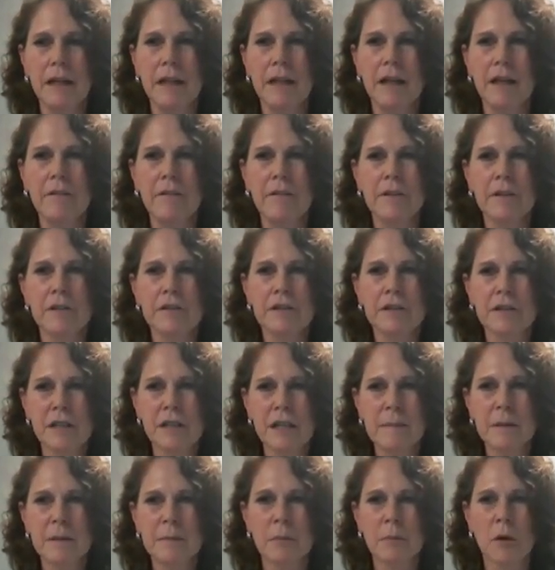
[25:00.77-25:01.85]
If you're
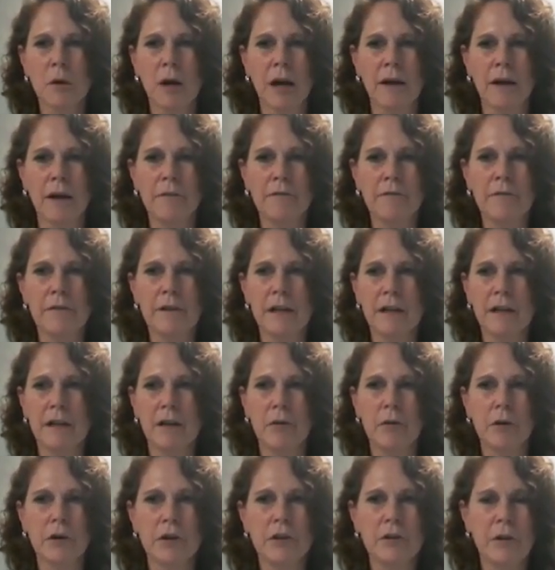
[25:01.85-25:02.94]
sleep deprived,
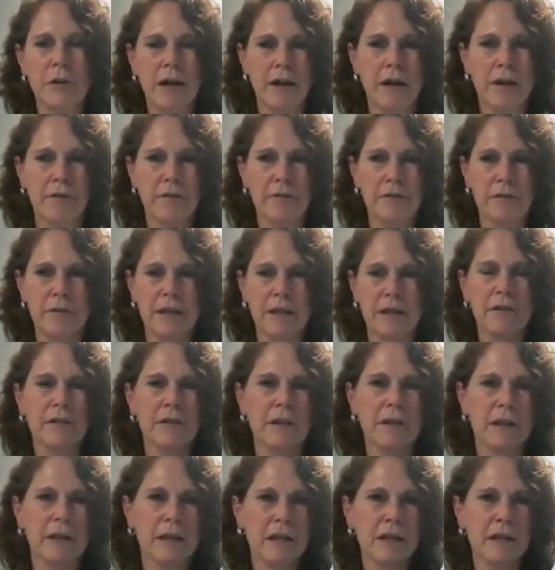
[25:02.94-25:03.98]
or you have either an